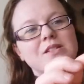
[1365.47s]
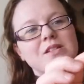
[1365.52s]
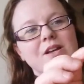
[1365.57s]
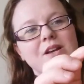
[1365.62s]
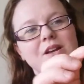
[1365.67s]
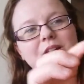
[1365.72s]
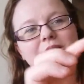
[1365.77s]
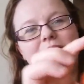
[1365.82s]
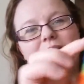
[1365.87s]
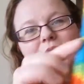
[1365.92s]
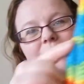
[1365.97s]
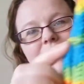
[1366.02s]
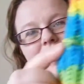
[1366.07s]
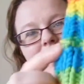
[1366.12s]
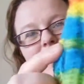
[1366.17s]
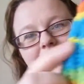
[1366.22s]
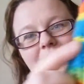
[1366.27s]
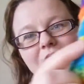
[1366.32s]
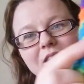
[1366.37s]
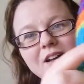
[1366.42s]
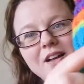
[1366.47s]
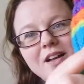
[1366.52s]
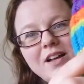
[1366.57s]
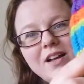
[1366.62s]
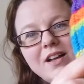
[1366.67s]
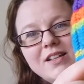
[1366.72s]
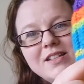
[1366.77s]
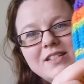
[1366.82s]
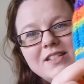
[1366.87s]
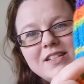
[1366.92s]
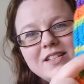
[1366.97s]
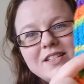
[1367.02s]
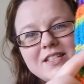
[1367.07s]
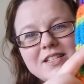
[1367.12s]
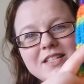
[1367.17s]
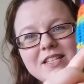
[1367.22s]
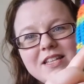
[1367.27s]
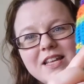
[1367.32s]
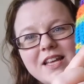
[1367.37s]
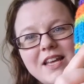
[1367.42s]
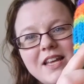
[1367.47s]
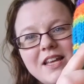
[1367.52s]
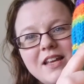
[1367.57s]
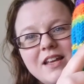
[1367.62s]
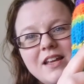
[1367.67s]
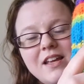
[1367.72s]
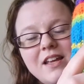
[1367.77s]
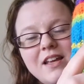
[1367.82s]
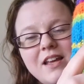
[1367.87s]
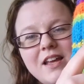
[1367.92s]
so as you can see